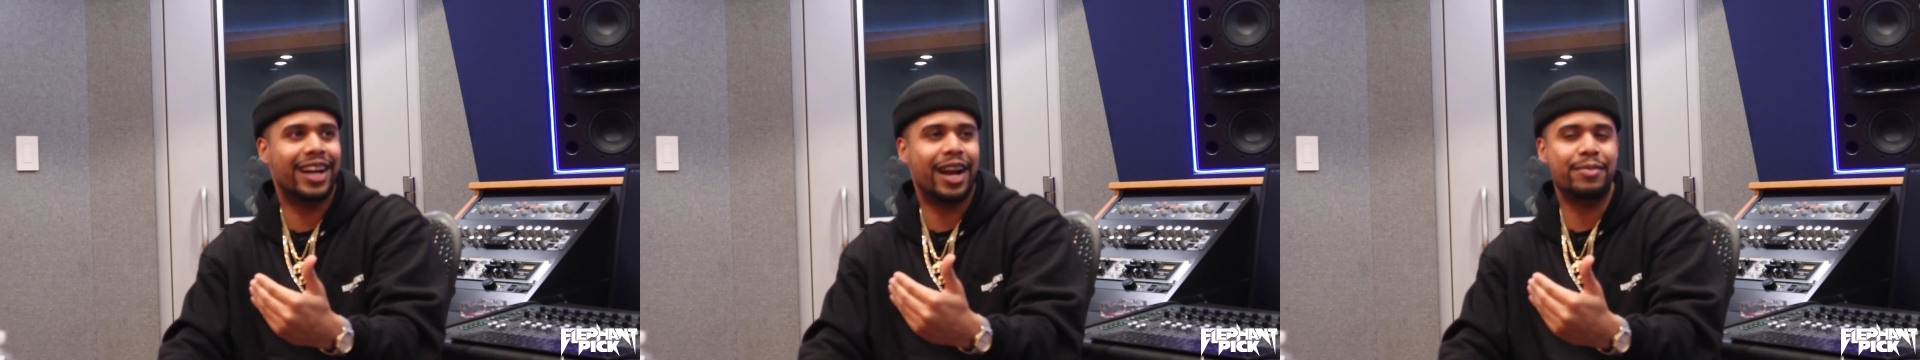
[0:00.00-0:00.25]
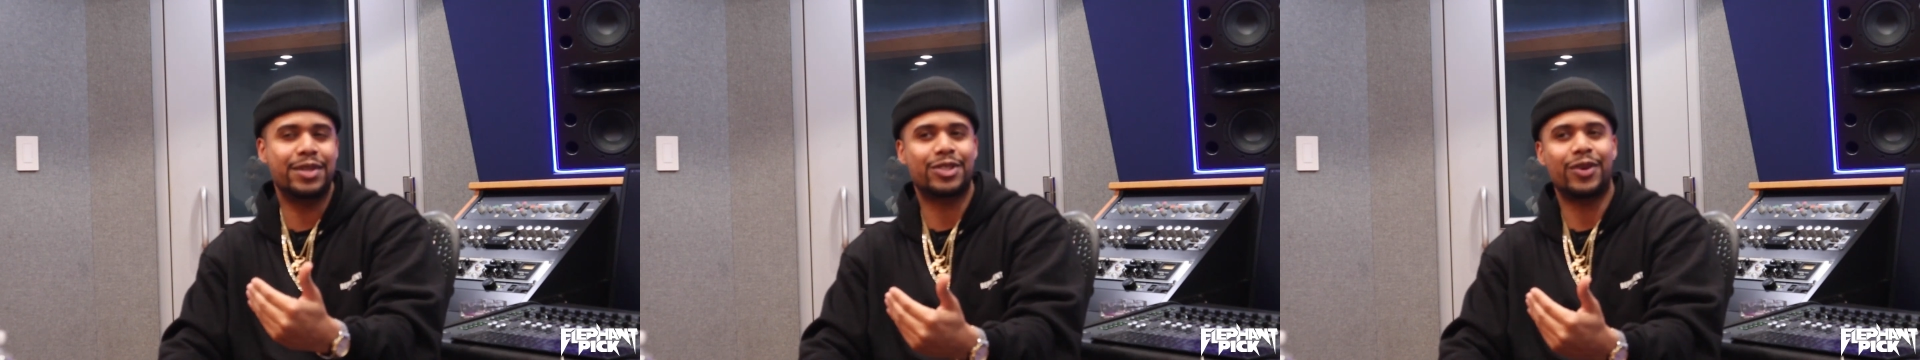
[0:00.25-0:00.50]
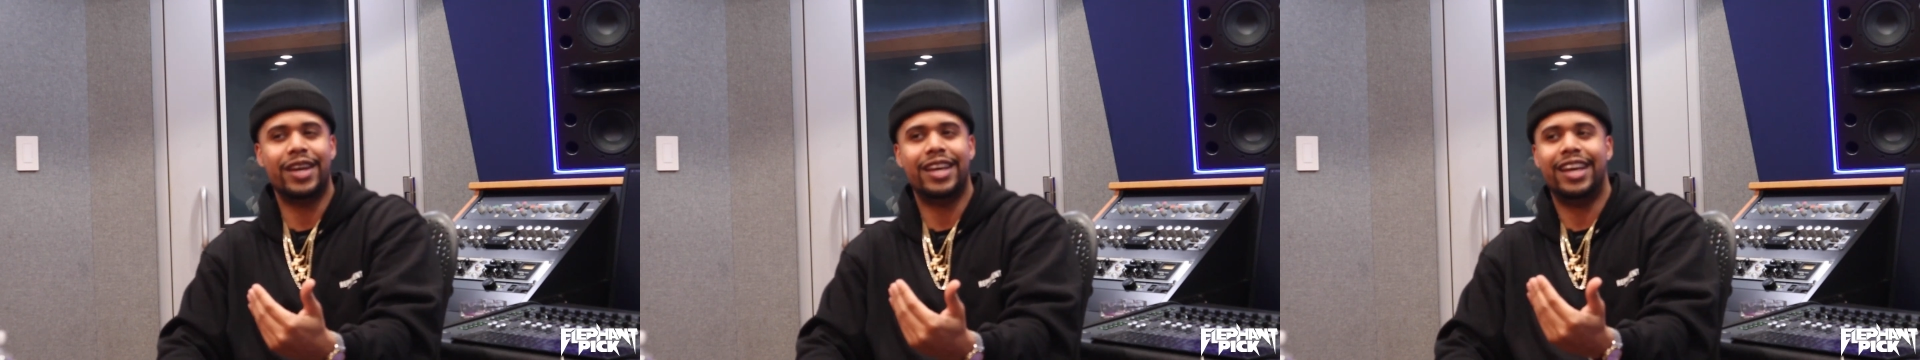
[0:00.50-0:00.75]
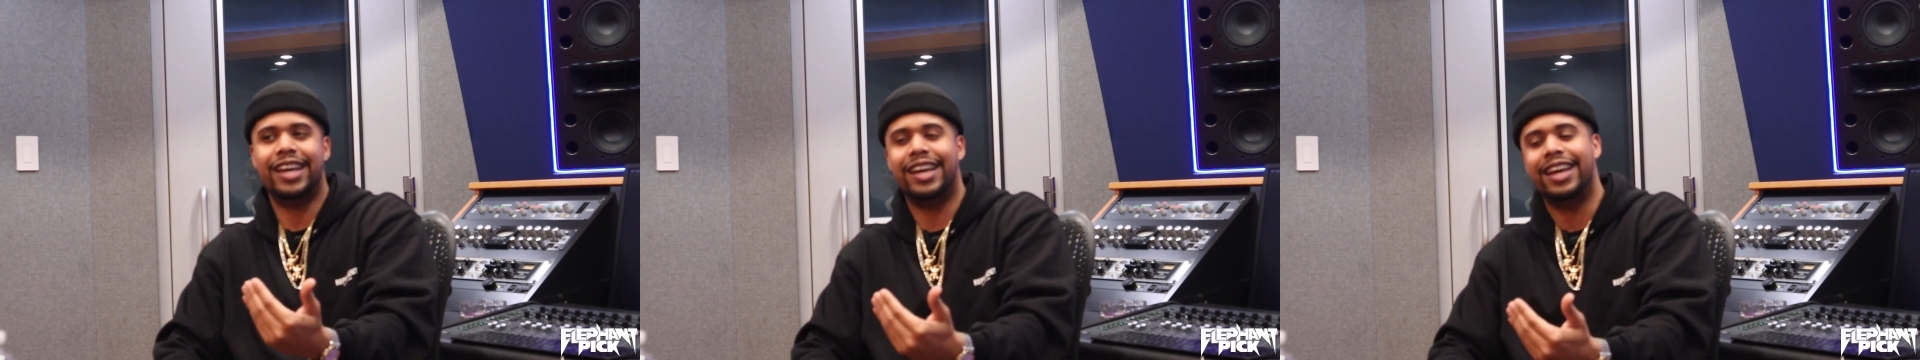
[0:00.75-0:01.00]
You know what I mean? So
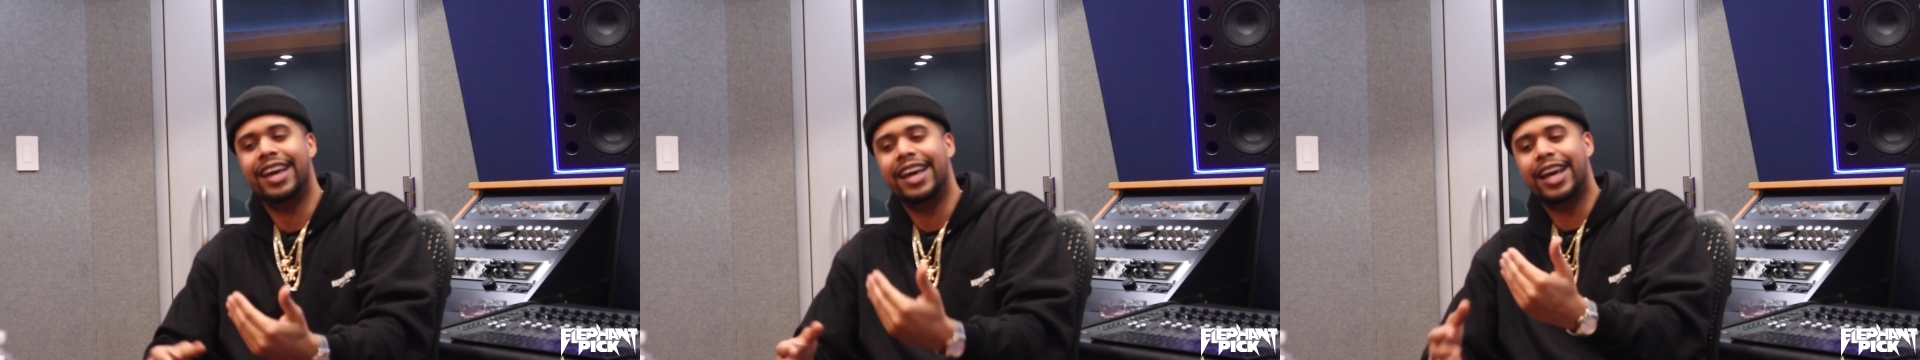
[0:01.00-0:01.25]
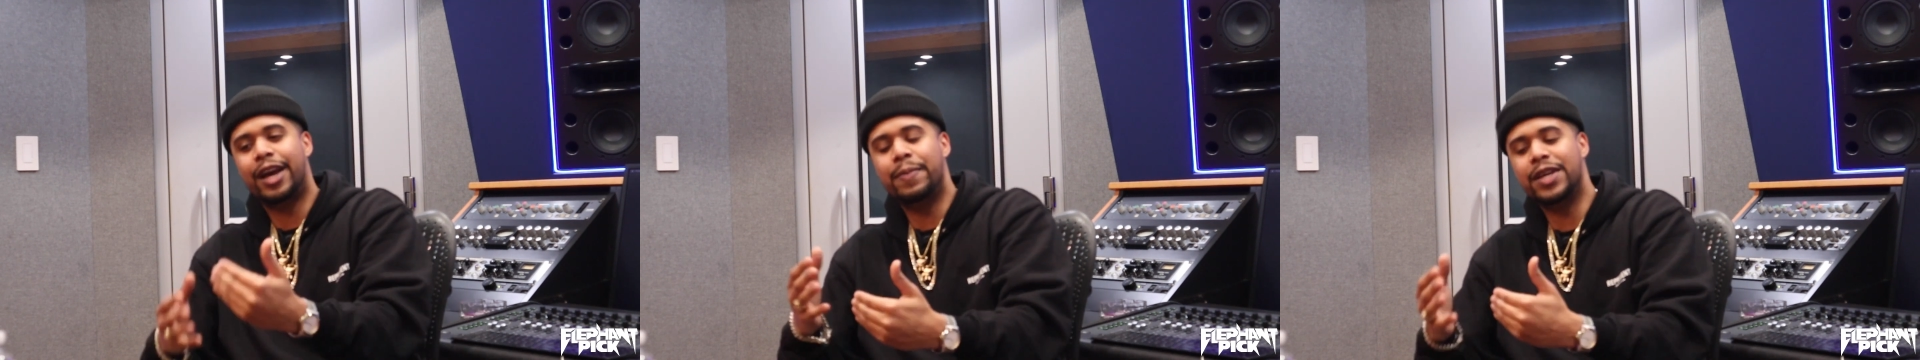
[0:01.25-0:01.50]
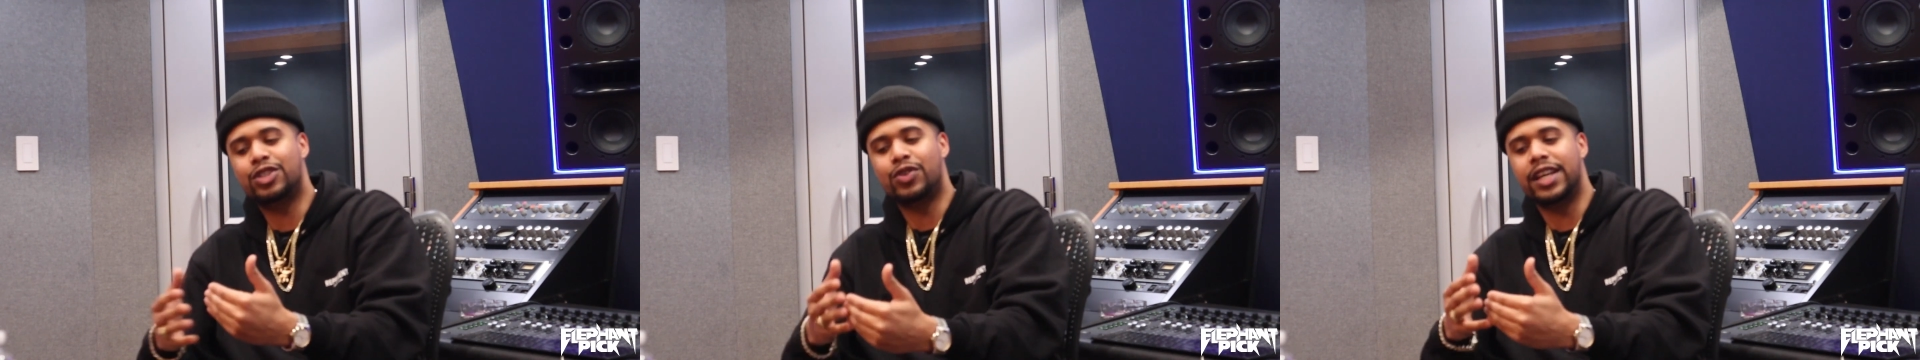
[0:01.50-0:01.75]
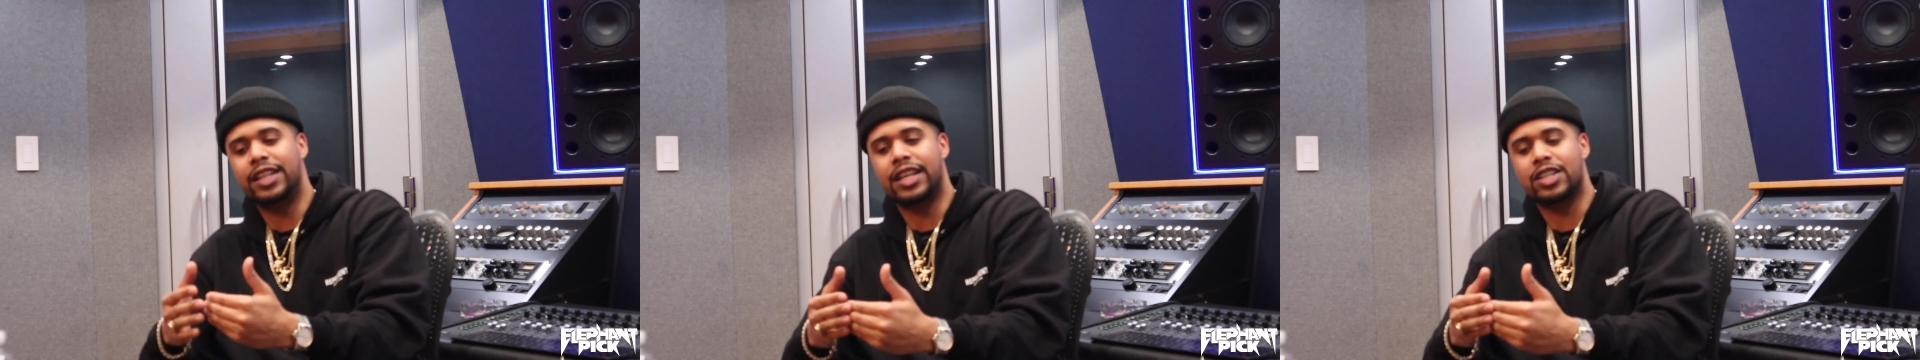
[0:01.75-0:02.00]
it could be a
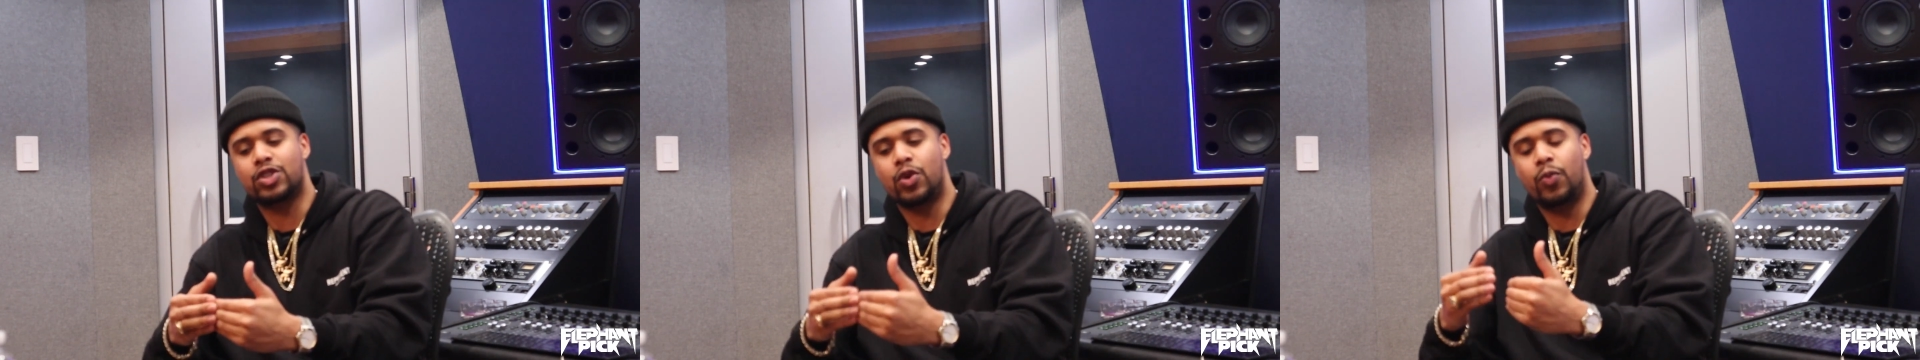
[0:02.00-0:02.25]
tricky thing.